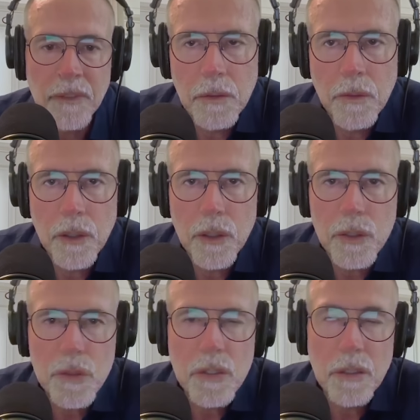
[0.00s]
The good
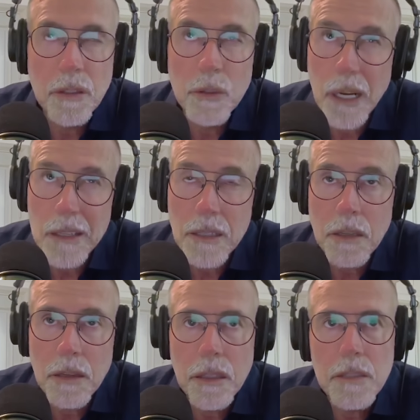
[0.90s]
news in the U.S., I
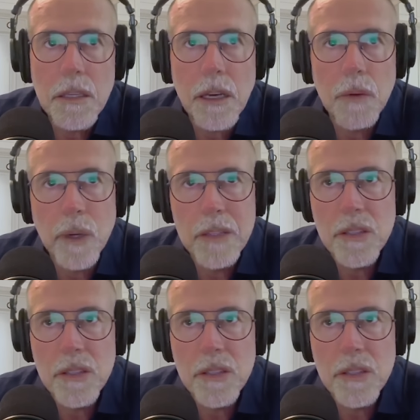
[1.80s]
think, is that wages